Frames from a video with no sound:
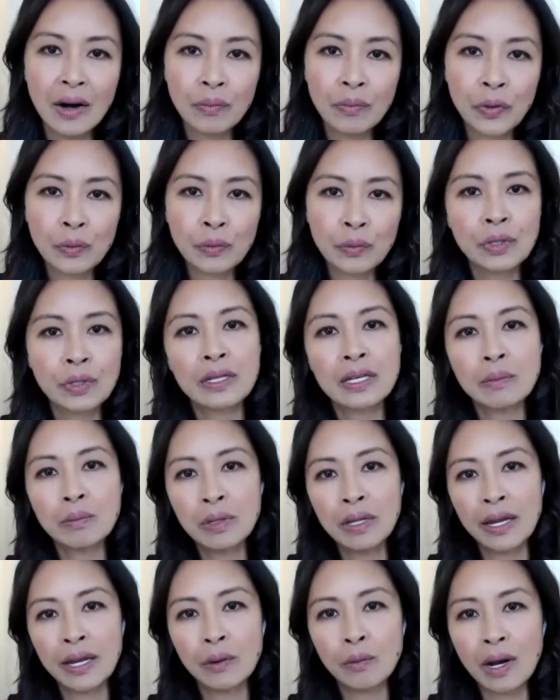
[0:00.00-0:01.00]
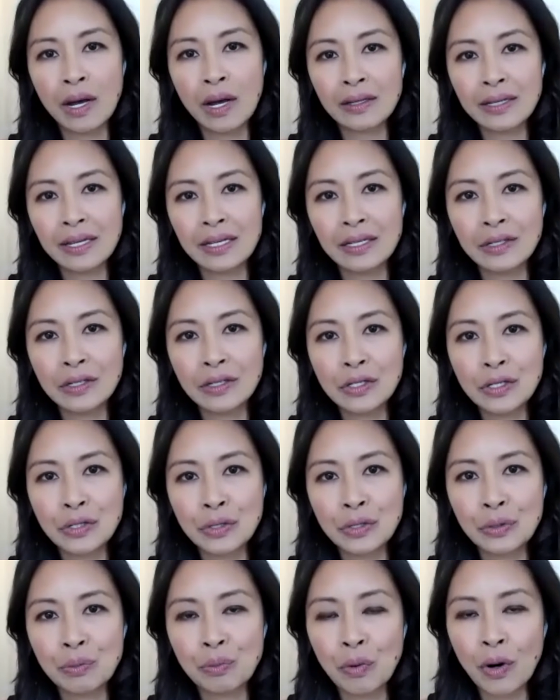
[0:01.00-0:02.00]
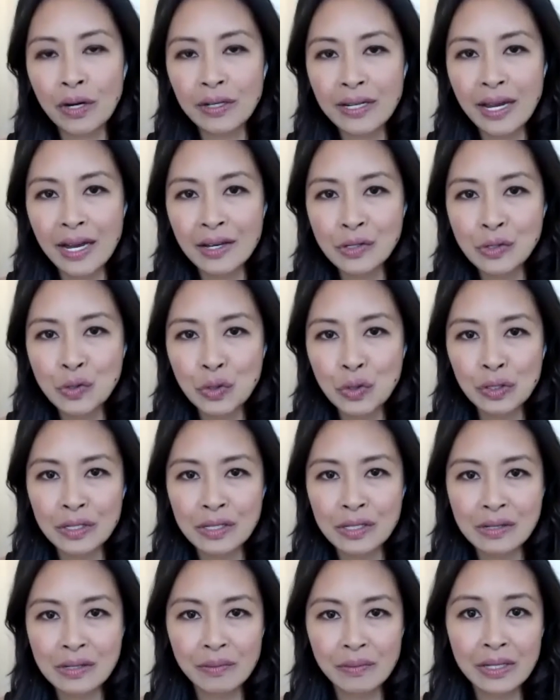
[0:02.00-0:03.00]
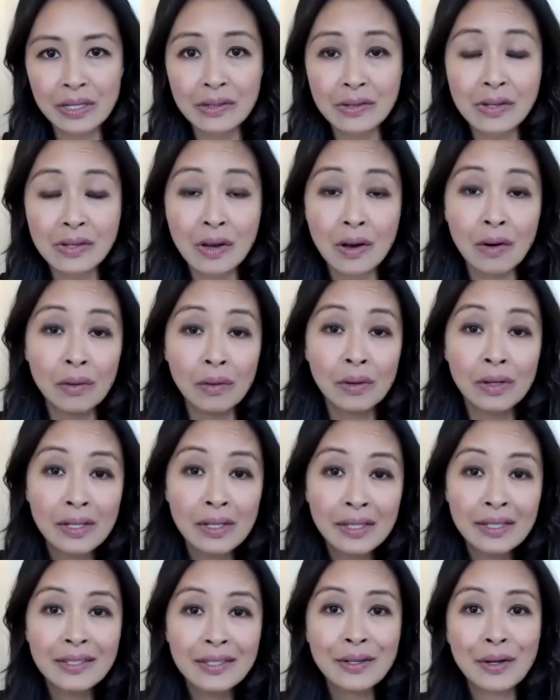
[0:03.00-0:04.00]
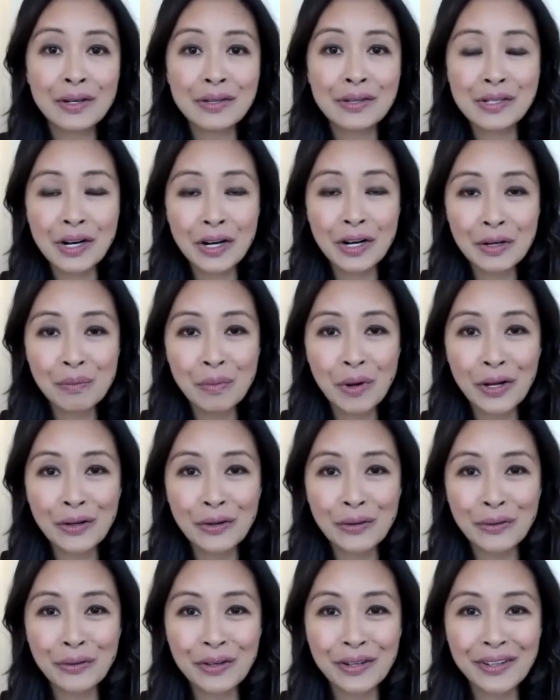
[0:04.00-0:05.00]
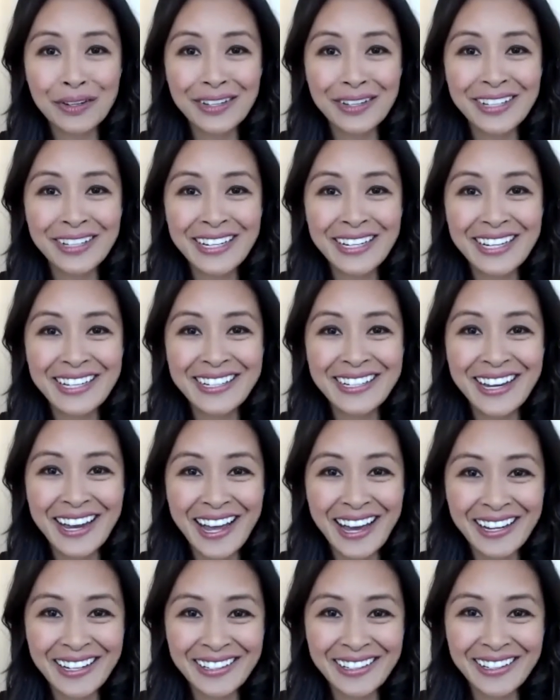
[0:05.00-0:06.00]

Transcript: really play well into broadcast journalism. And so, I started my career in Canada.